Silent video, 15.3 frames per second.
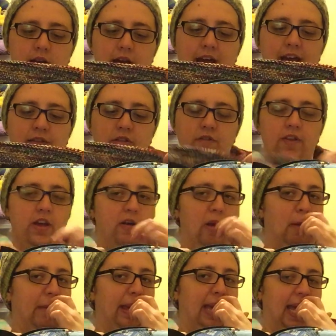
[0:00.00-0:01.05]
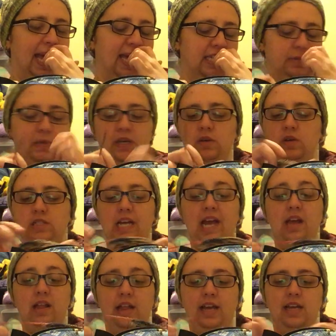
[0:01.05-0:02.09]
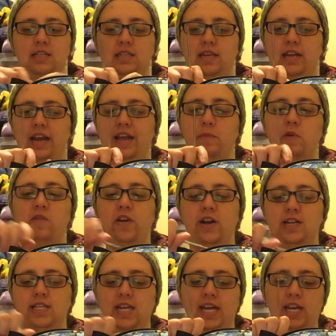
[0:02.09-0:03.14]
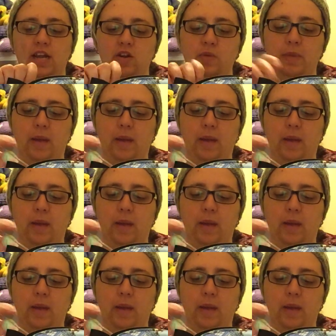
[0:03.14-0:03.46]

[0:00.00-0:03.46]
I have to figure out my gauge because, like I said, I'm a very tight knitter.